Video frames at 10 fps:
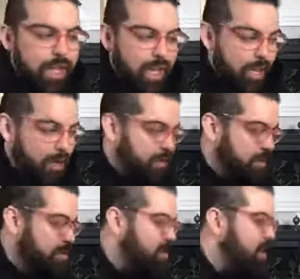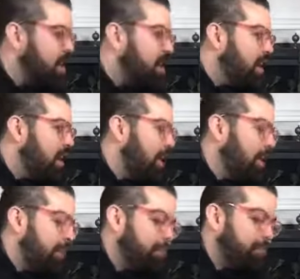pillows.
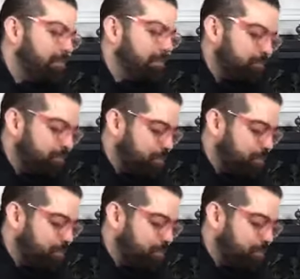Um,